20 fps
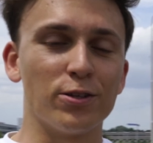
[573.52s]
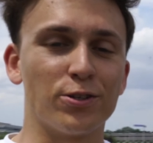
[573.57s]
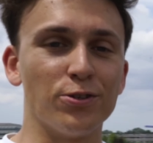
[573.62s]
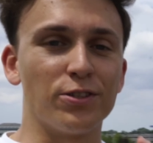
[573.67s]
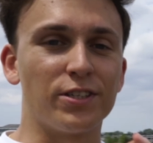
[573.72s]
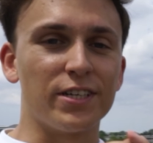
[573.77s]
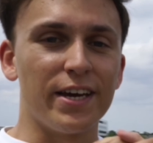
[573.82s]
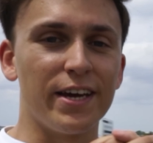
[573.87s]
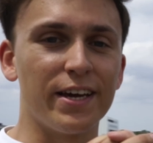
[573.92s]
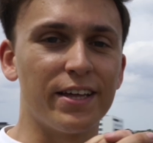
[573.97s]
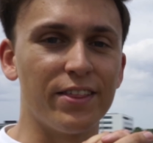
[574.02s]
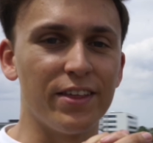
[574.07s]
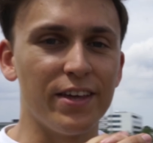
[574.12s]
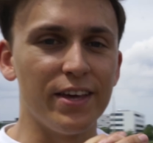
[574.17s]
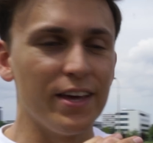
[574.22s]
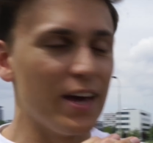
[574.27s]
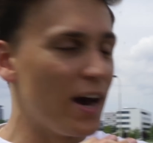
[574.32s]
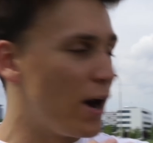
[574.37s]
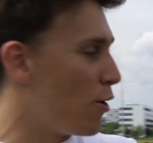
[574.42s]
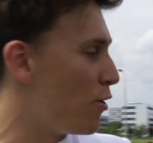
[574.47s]
to take
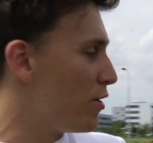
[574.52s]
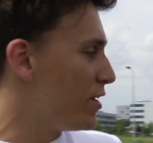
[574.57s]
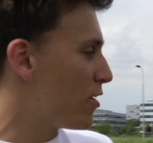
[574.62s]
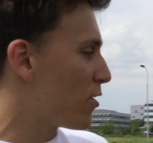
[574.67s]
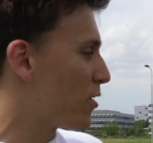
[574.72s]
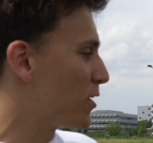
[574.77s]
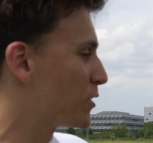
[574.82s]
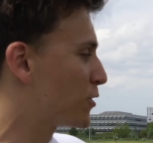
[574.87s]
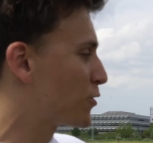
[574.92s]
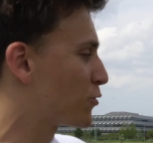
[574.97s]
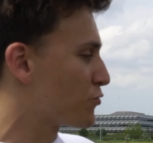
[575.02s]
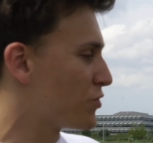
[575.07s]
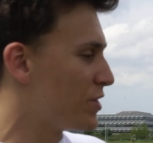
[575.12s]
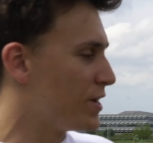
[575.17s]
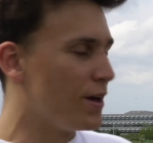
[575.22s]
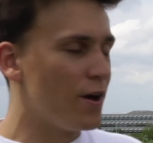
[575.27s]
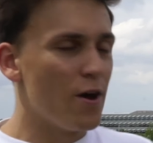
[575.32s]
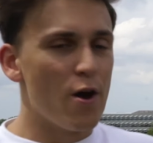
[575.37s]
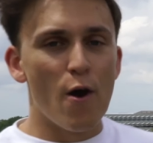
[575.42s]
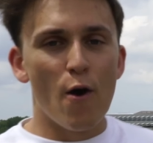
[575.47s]
the Audi
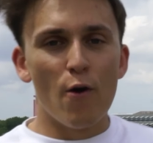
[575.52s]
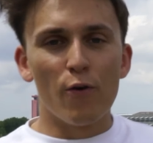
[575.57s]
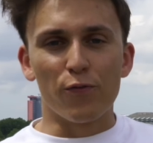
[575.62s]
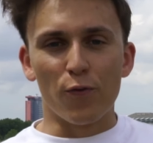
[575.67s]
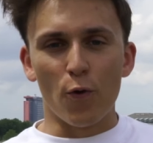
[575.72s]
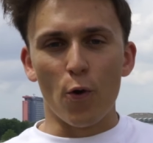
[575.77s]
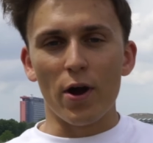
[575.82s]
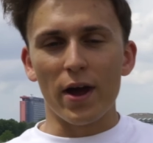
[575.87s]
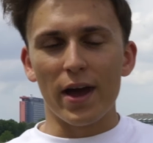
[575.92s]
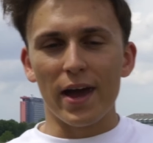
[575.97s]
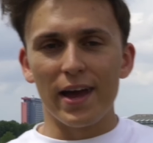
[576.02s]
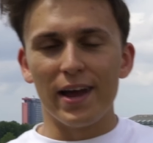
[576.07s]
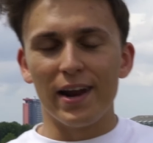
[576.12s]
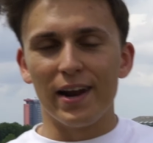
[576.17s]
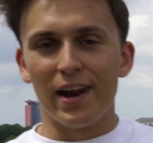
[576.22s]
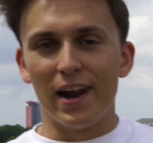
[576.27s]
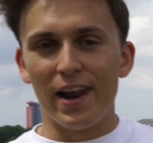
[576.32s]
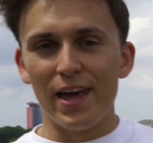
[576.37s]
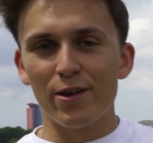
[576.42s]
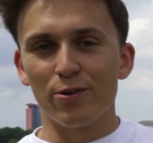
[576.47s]
RS3 for a
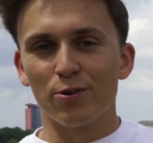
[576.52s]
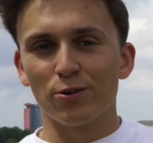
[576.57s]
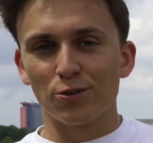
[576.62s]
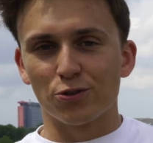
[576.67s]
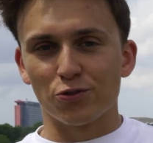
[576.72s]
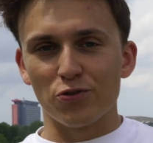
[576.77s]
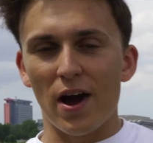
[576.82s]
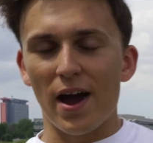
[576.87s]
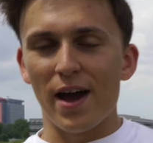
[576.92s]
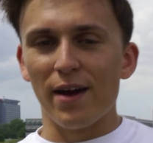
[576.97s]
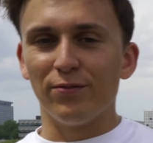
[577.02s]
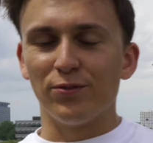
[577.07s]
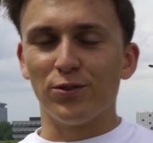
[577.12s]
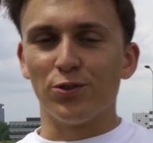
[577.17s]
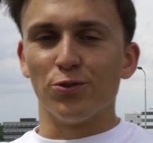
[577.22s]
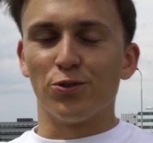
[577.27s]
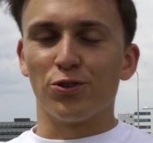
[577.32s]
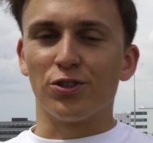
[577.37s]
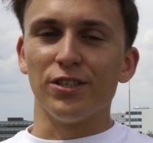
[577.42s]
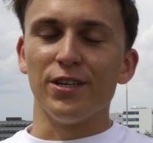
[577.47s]
little drive
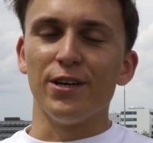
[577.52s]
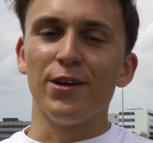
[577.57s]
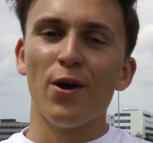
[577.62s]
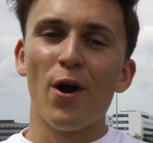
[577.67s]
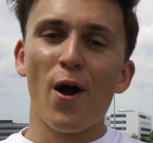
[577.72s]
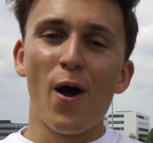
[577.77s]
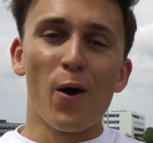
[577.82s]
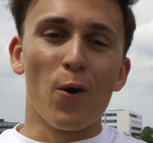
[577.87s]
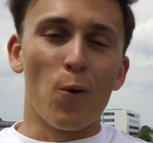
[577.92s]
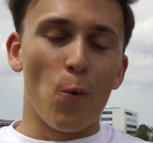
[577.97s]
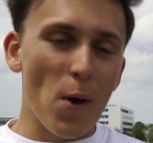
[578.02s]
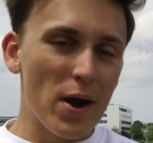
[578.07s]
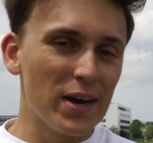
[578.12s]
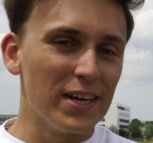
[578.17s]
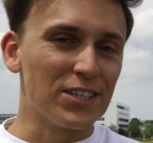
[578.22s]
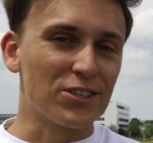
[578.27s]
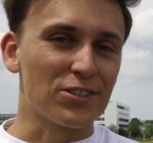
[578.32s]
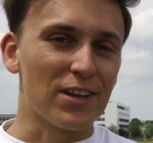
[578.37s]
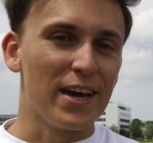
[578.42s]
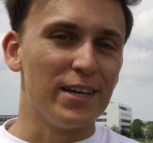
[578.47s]
to see what
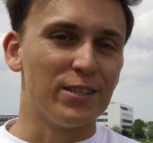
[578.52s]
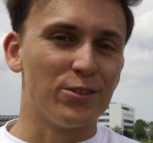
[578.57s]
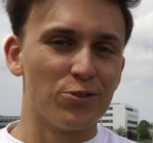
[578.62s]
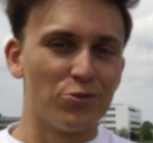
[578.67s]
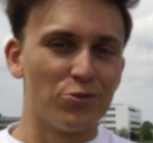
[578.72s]
it's like to